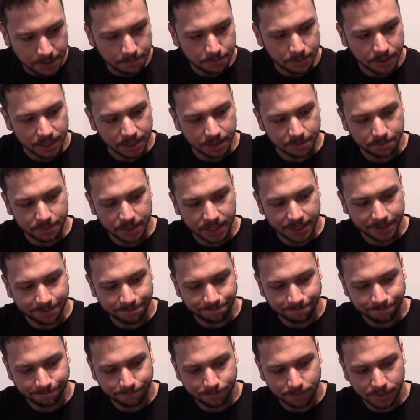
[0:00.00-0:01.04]
But um, yeah,
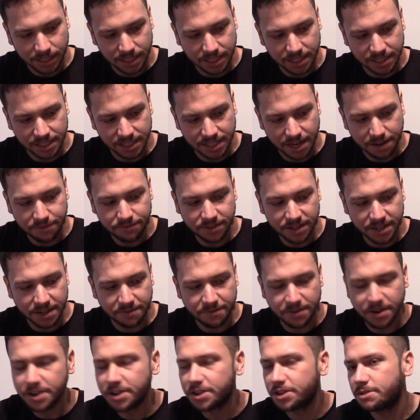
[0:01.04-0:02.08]
this is definitely a
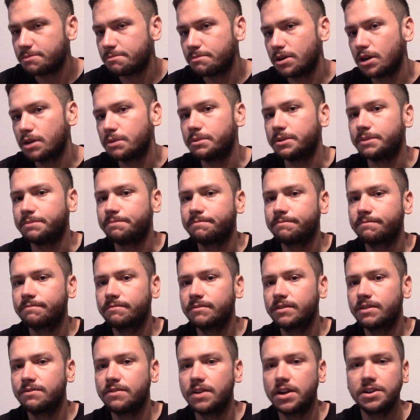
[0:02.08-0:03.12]
very good
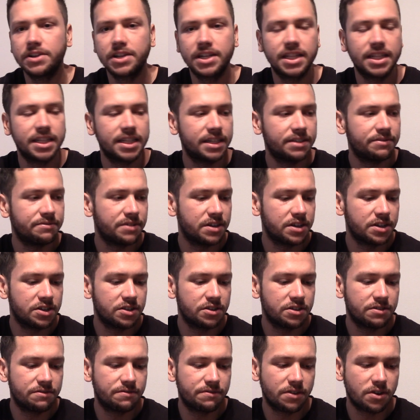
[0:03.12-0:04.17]
bourbon. Very clean, very
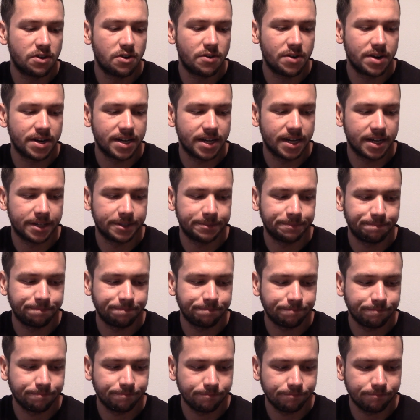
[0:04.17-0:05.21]
good for going down.
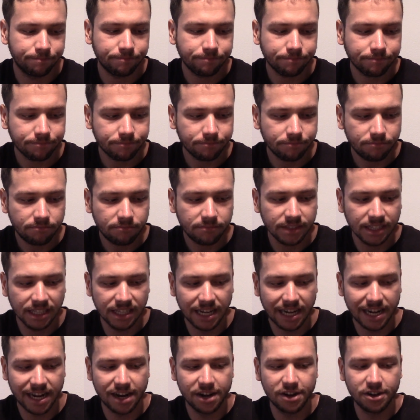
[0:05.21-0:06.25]

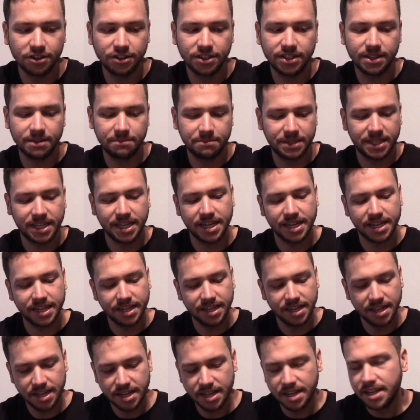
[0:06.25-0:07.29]
Like I heard some say,
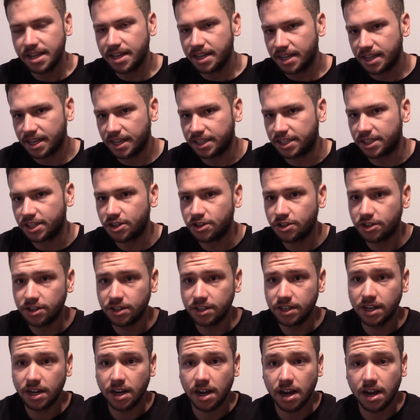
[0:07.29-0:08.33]
it's a
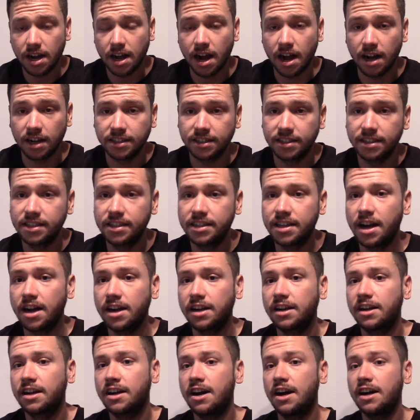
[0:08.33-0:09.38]
good cock
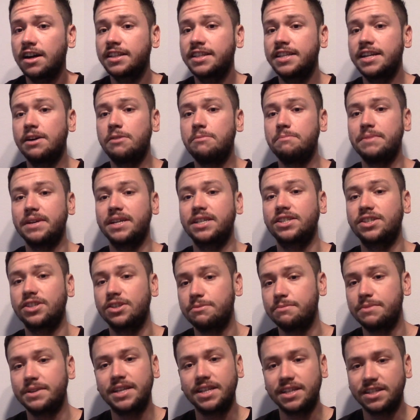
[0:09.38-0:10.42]
cocktail mixer
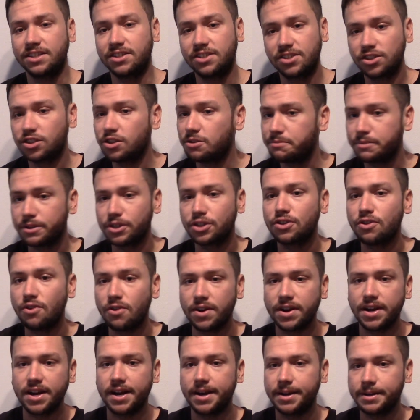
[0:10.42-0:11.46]
because there's so much
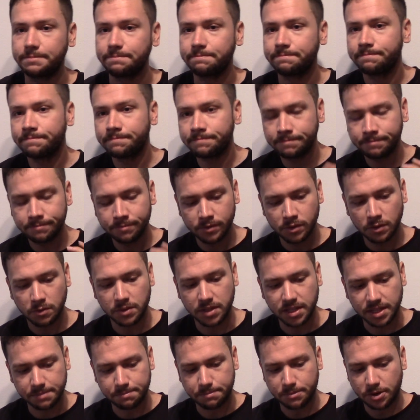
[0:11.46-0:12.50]
going on
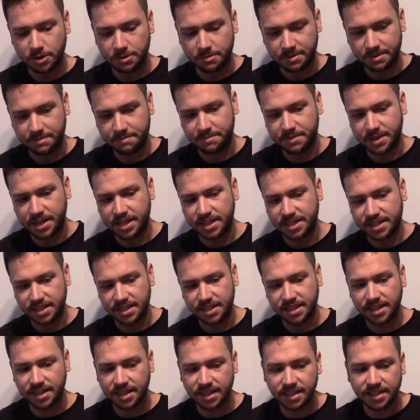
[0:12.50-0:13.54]
with this bourbon because
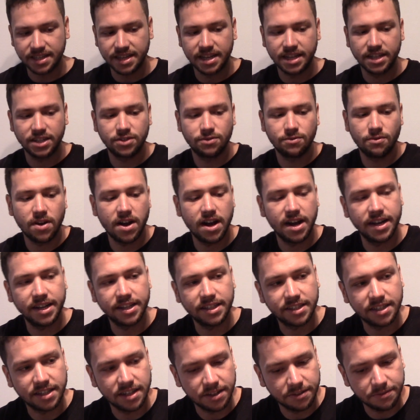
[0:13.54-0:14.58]
it contains rye and
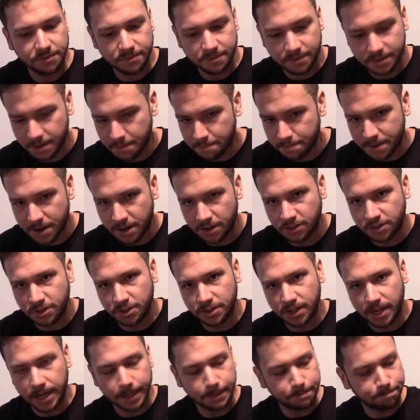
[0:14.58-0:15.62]
stuff compared to
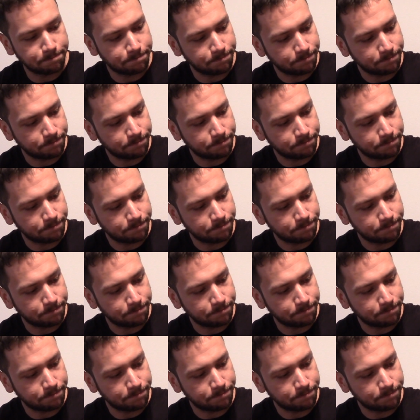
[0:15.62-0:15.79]
like